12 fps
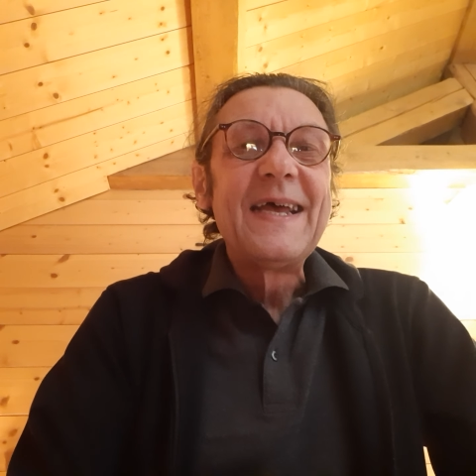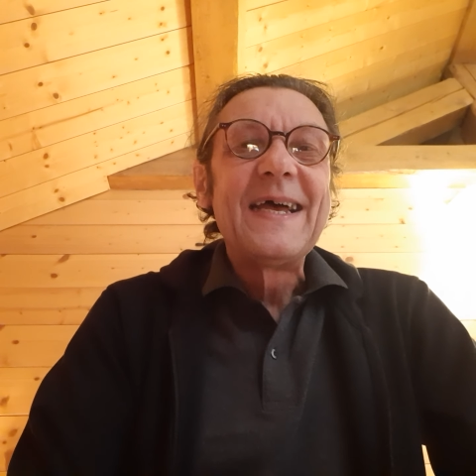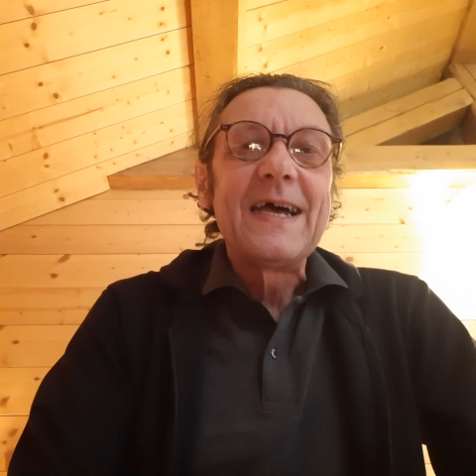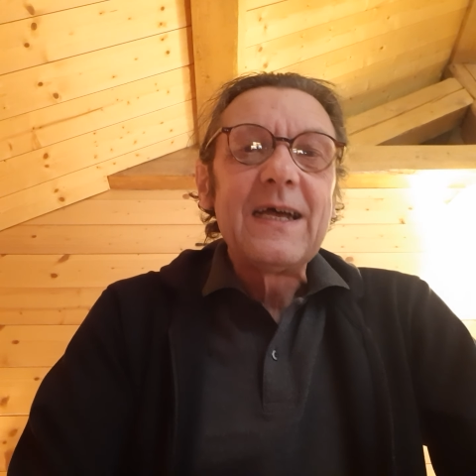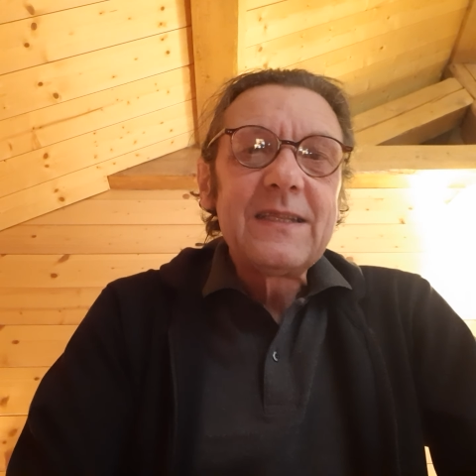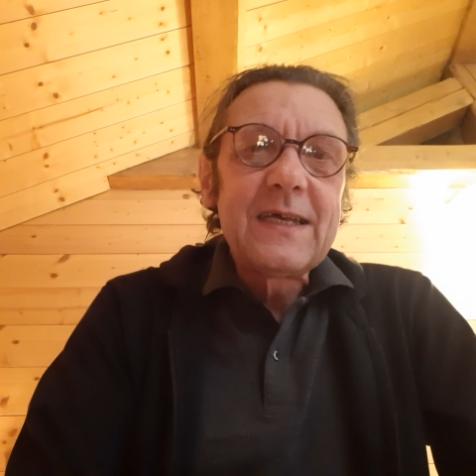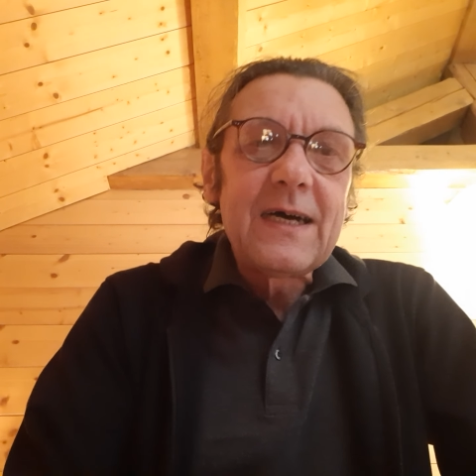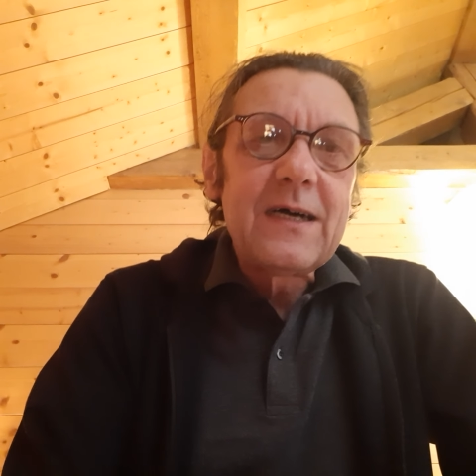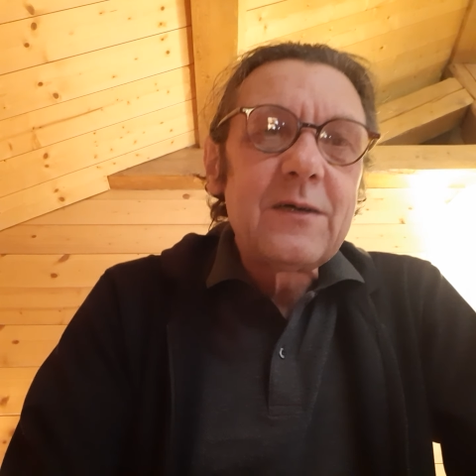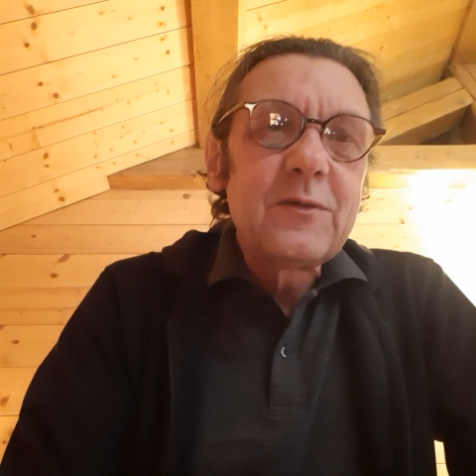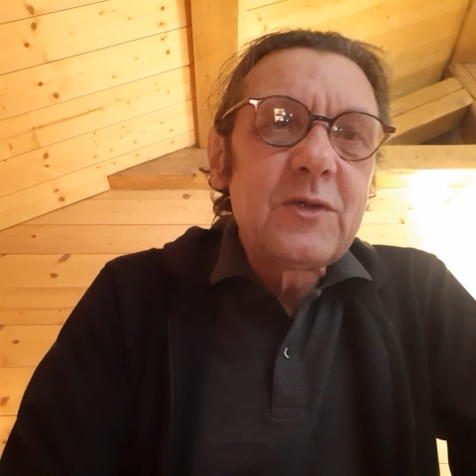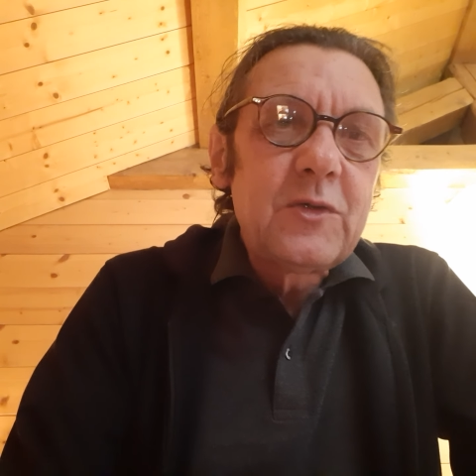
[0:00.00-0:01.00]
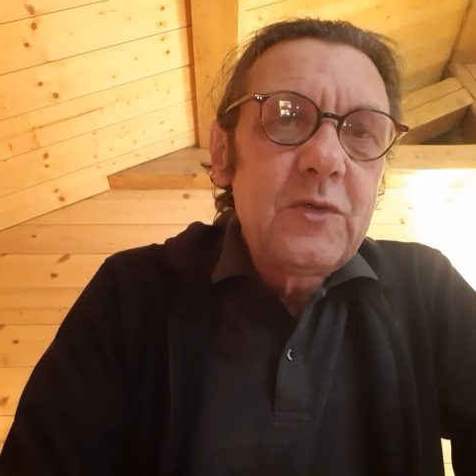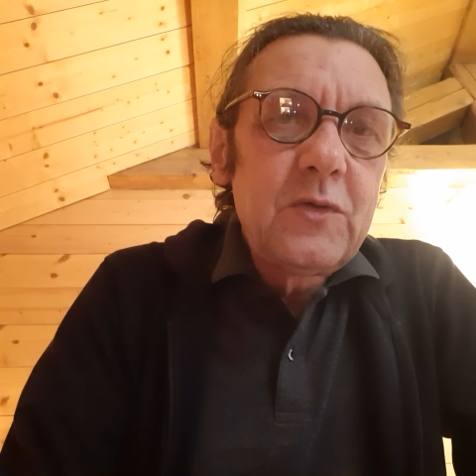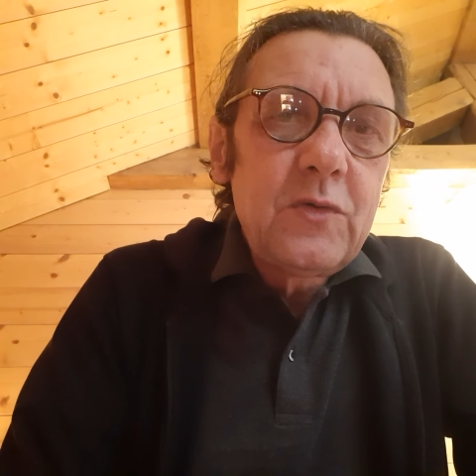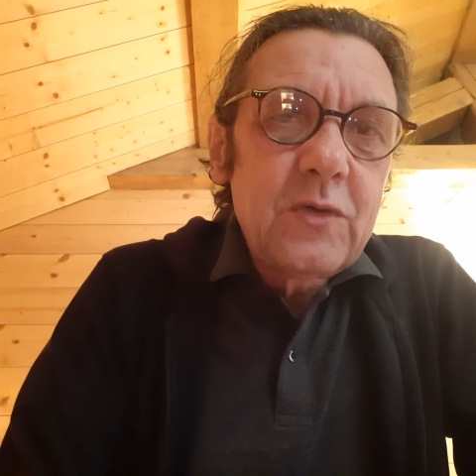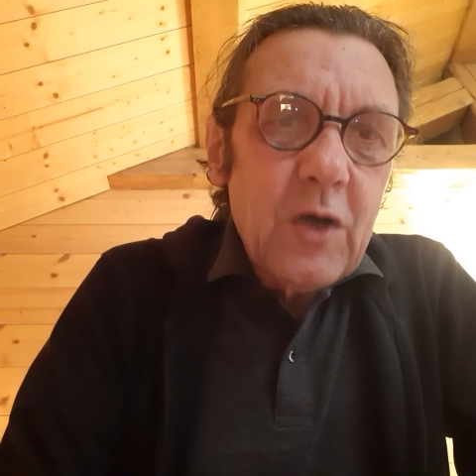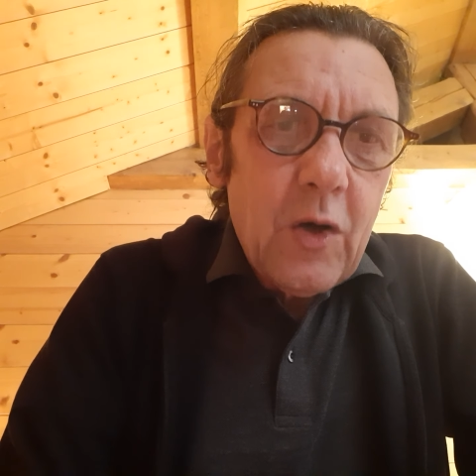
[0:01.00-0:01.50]
and down
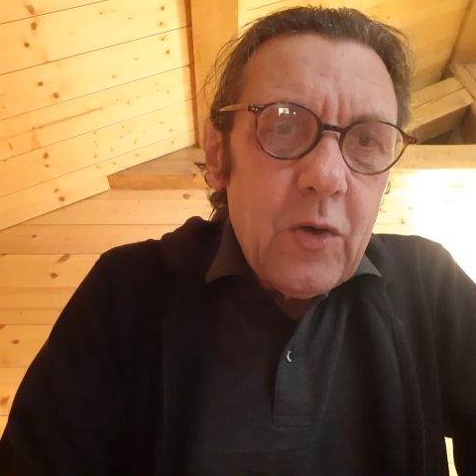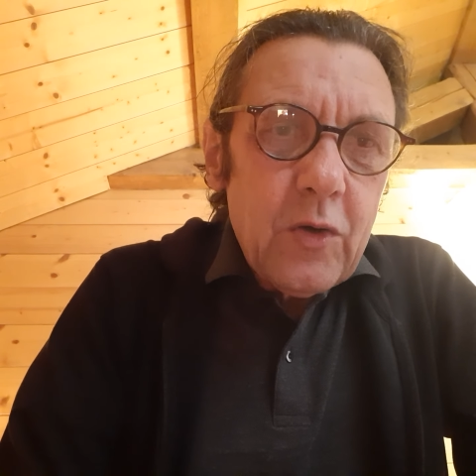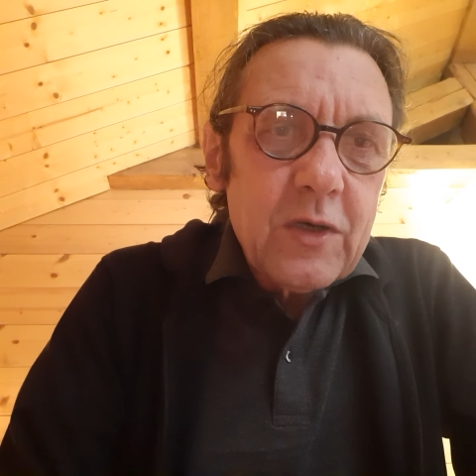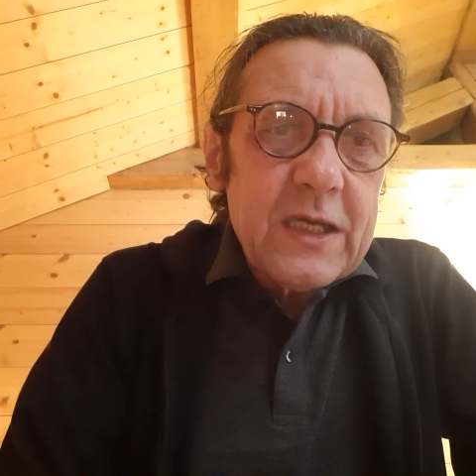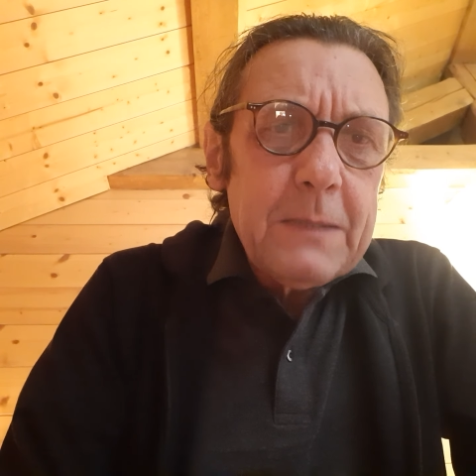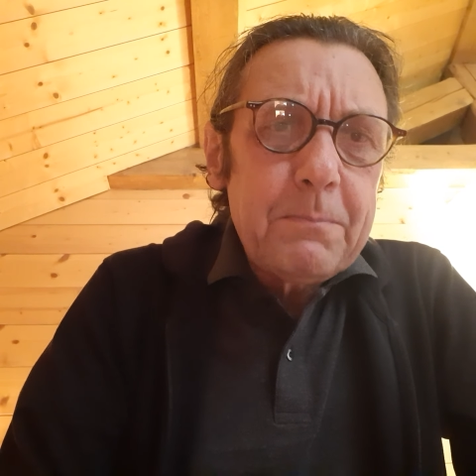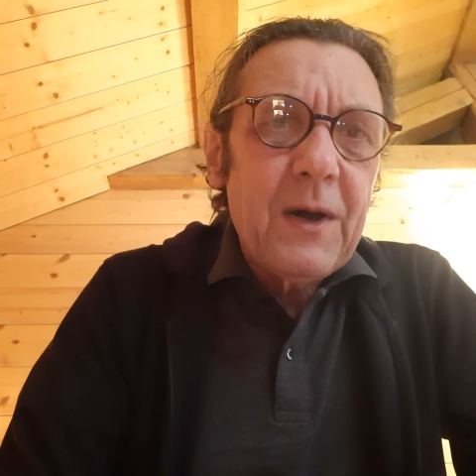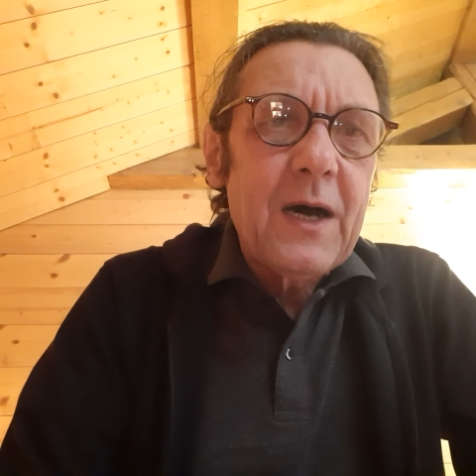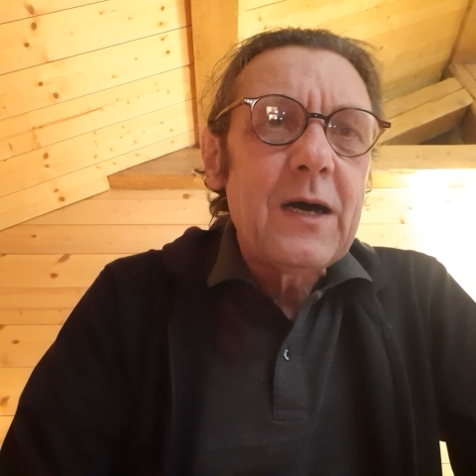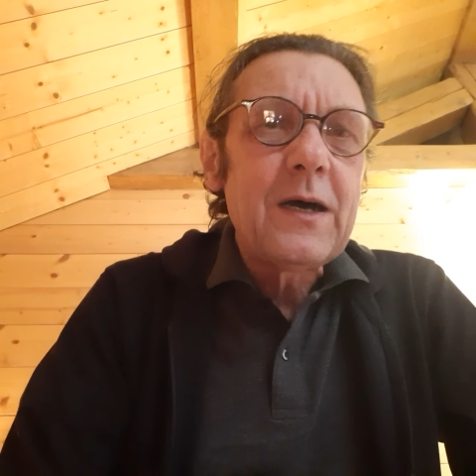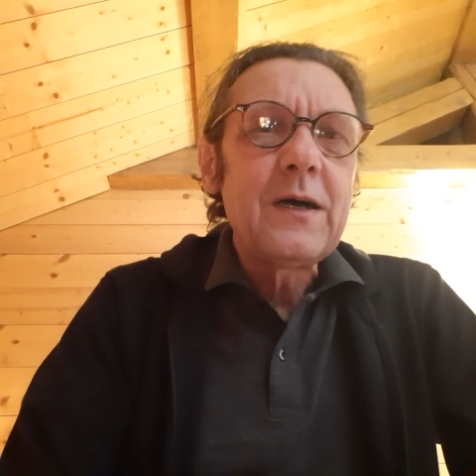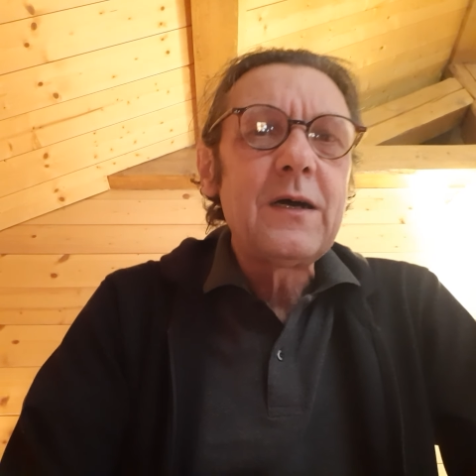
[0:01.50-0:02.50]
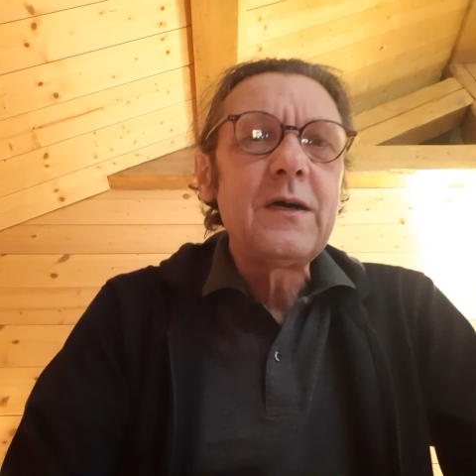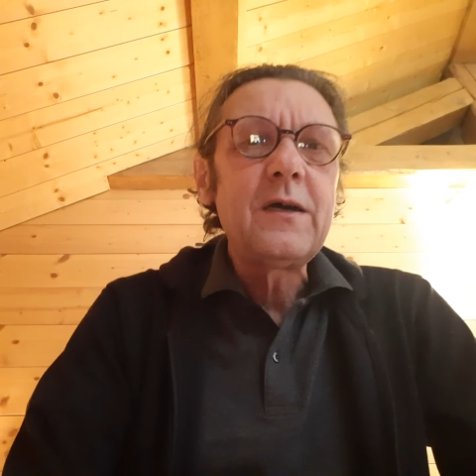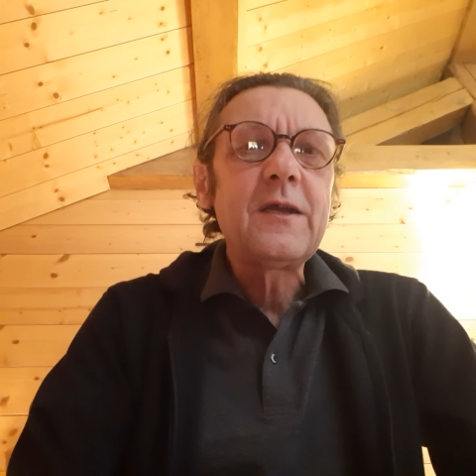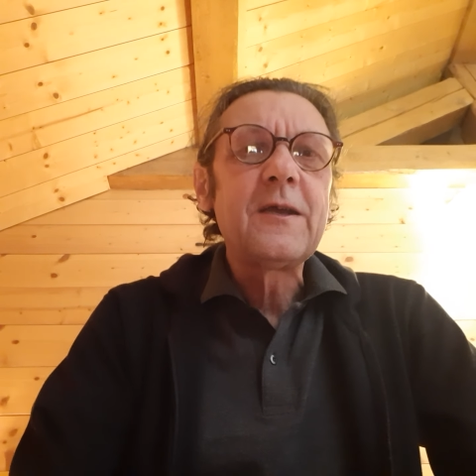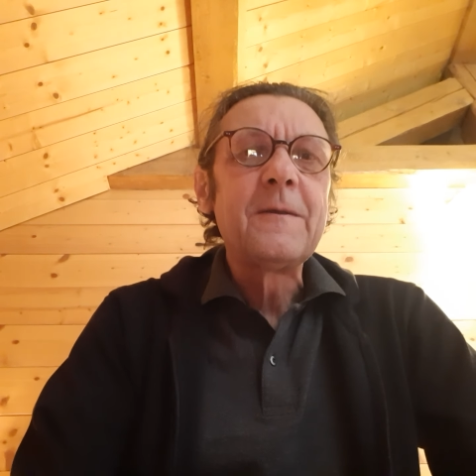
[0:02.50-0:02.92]
to Gorky Park,